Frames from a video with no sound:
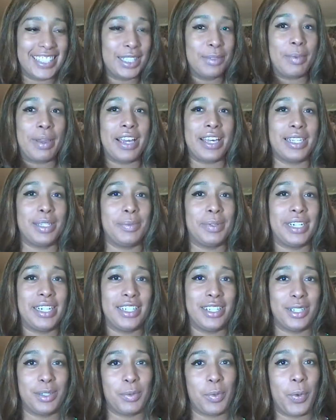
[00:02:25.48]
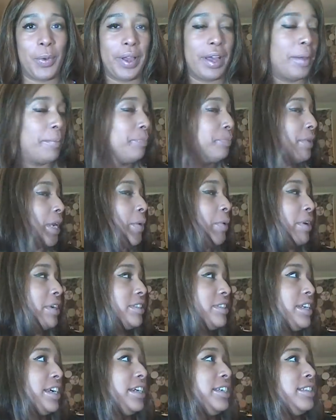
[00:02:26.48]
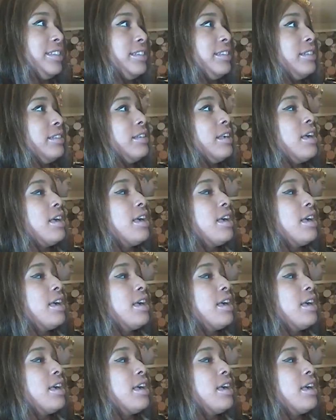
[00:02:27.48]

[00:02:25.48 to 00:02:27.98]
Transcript: My husband, he just woke up. He works nights.